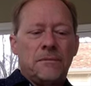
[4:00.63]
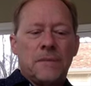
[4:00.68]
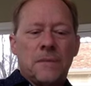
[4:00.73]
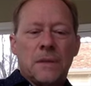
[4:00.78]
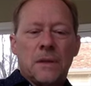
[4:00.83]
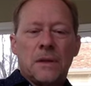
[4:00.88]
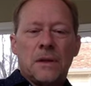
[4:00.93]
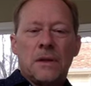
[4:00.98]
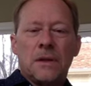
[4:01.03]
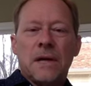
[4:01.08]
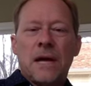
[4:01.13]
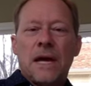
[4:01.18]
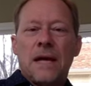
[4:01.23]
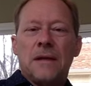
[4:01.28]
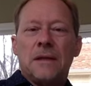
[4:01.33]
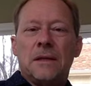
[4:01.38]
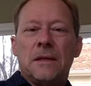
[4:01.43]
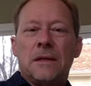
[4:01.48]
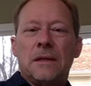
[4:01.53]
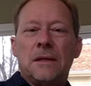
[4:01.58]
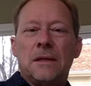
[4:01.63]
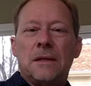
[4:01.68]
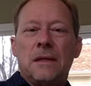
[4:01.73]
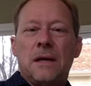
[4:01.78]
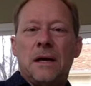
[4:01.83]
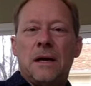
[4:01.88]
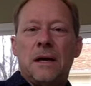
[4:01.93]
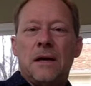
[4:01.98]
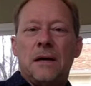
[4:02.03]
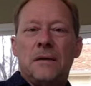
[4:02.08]
look at the
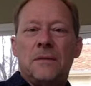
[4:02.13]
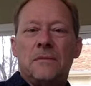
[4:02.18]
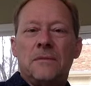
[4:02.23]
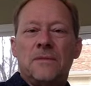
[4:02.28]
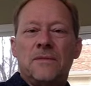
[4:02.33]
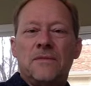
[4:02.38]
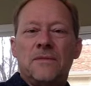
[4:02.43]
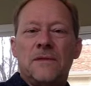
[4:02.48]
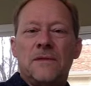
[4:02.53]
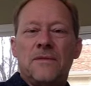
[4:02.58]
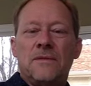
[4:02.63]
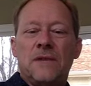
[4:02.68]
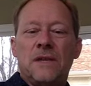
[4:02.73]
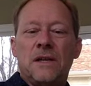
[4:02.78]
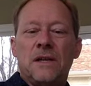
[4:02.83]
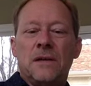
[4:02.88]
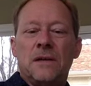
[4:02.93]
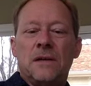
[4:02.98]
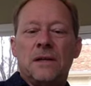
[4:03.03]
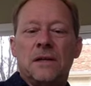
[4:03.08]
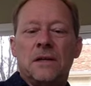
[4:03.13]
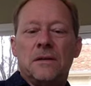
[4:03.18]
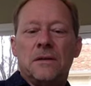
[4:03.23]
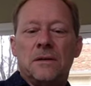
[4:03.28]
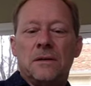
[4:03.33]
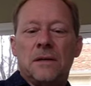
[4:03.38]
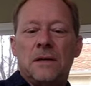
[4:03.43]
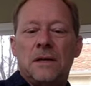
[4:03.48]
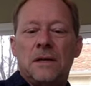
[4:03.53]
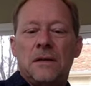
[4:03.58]
figure in
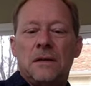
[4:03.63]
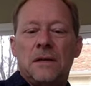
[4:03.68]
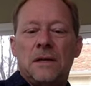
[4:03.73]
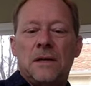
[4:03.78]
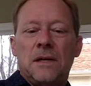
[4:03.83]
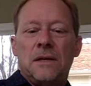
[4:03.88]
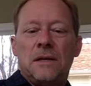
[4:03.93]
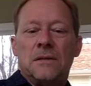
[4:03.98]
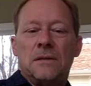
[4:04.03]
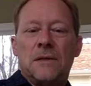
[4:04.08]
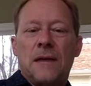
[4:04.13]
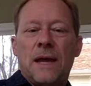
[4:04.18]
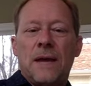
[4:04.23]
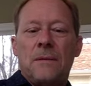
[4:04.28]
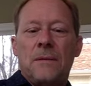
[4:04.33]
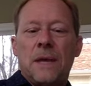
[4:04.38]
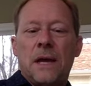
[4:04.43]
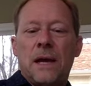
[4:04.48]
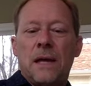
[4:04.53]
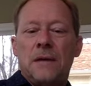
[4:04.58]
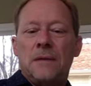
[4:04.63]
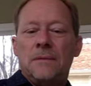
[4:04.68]
your lab guide.